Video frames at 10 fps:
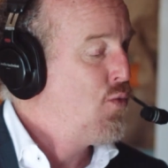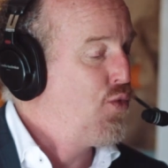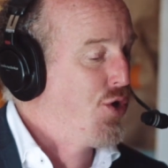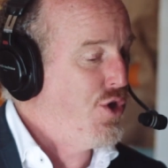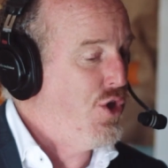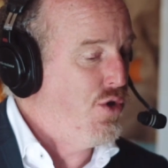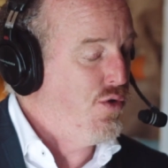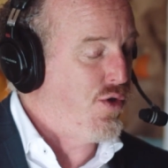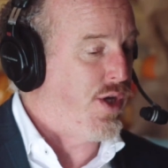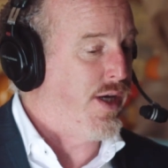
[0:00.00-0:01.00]
We're
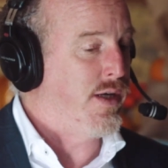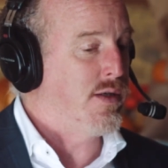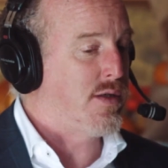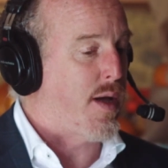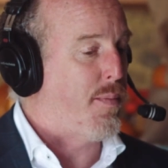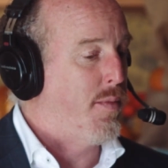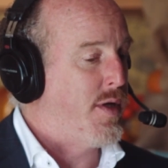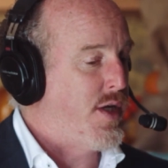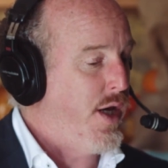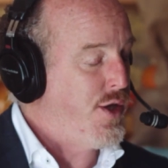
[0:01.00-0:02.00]
using
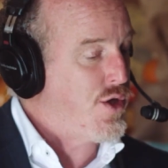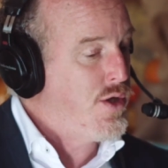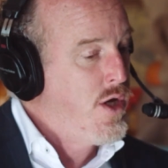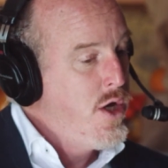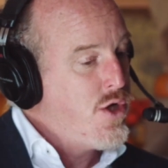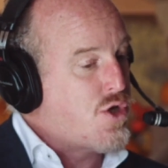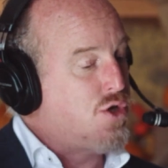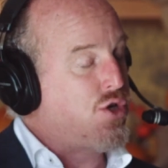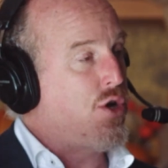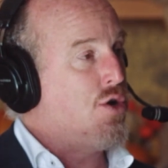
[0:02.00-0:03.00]
supplementation to
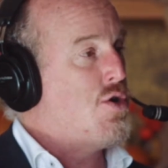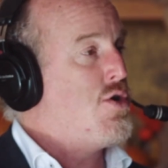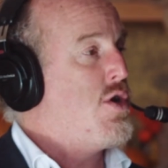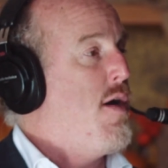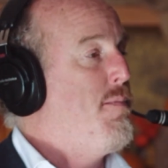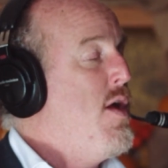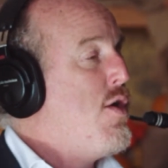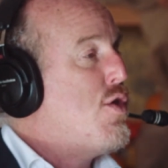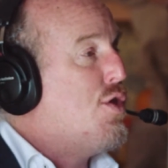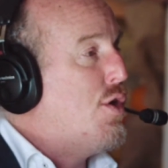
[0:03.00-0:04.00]
turn up
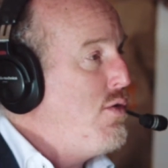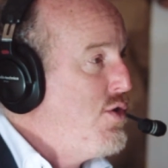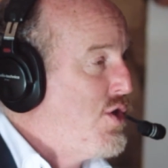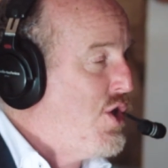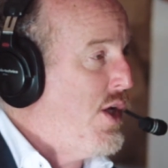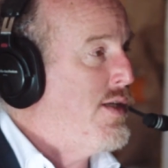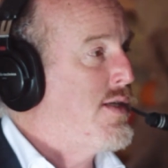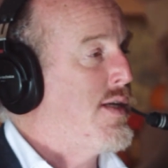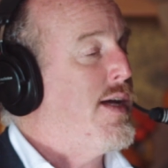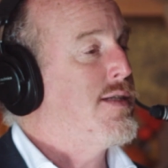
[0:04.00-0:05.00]
those gene
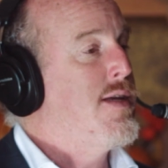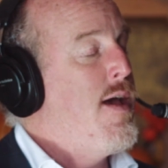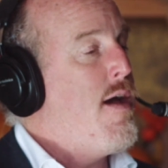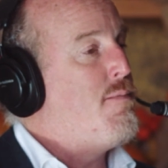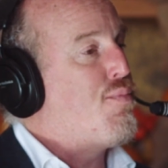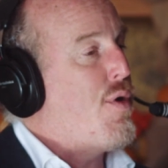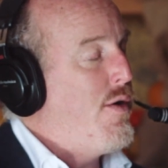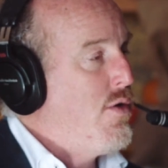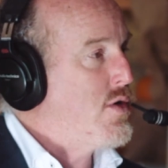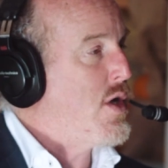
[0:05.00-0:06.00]
sets and
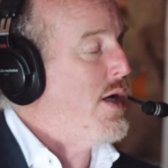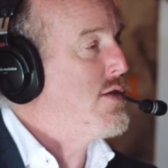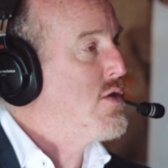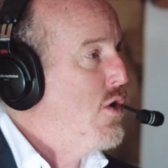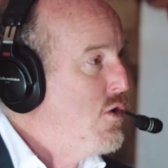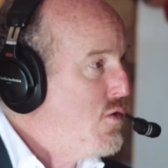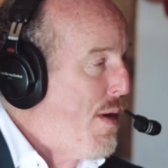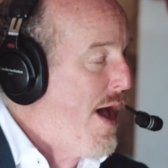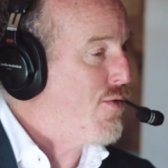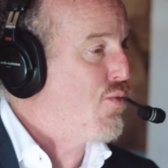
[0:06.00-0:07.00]
prioritize those
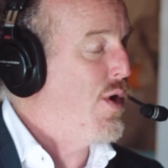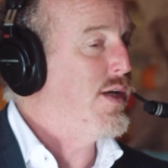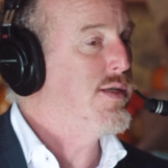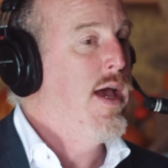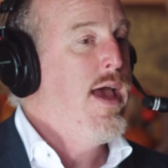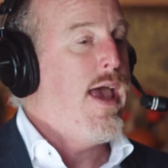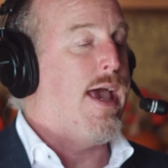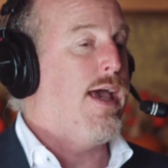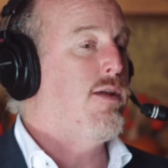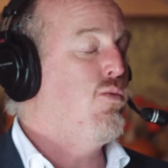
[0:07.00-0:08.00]
pathways.
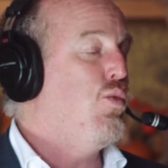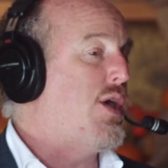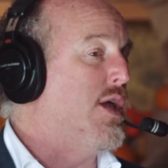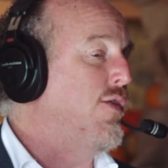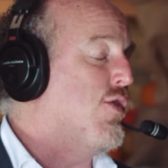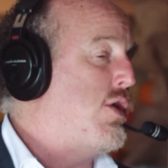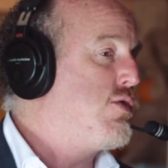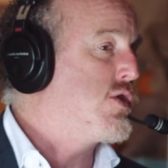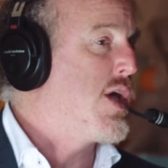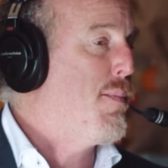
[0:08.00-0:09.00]
And we can even
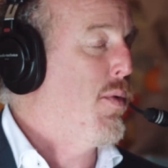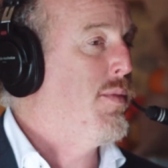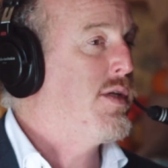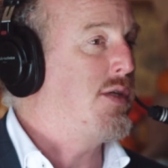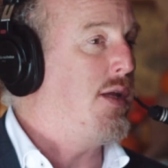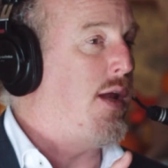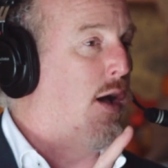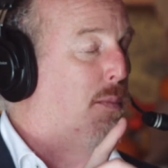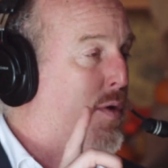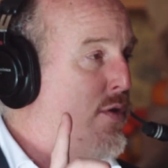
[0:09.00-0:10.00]
use supplements that
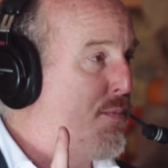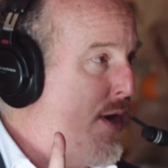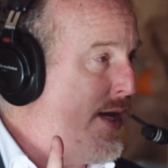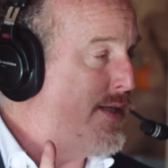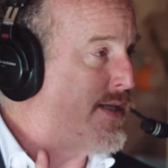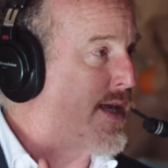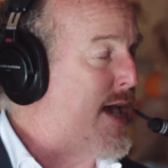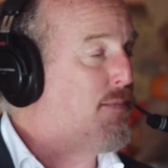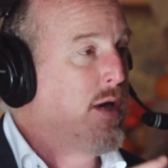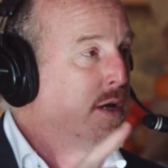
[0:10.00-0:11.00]
help on the
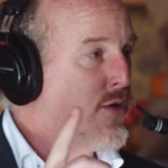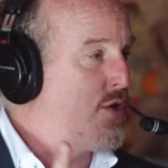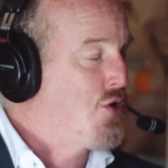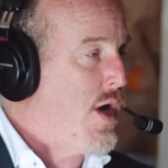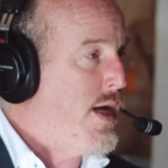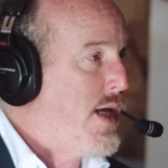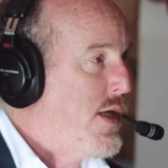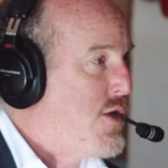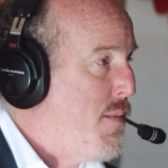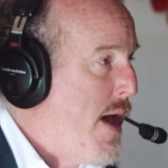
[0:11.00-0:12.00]
brainscape to try to
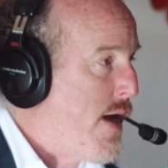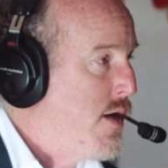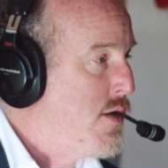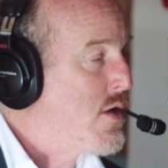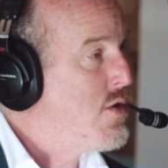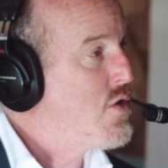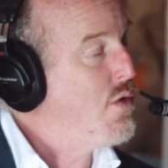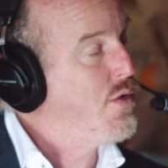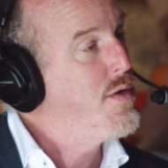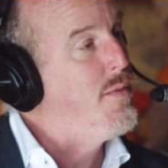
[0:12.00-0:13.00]
get you back under
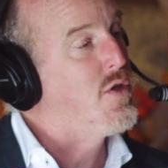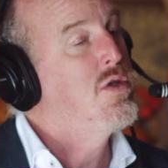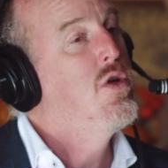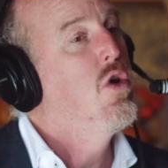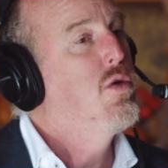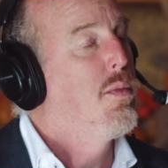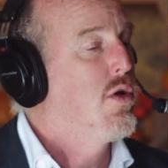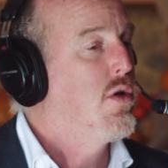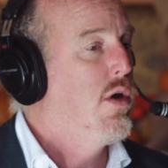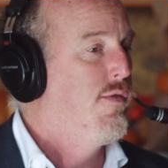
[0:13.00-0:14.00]
control. And the most
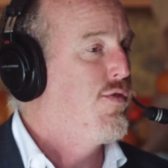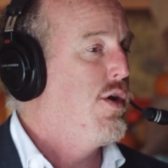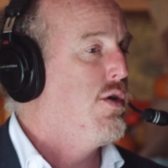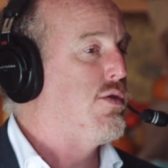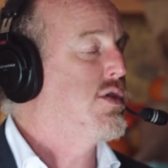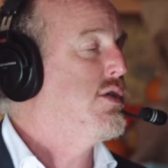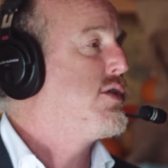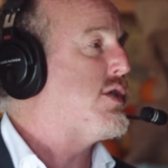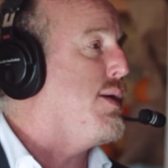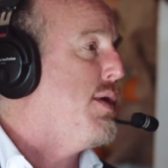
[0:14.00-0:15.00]
notable of those is
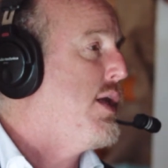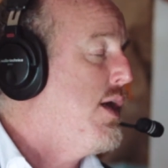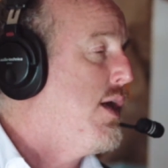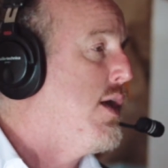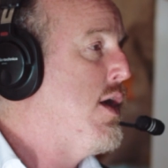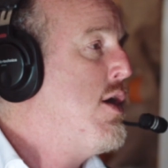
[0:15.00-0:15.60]
CBD,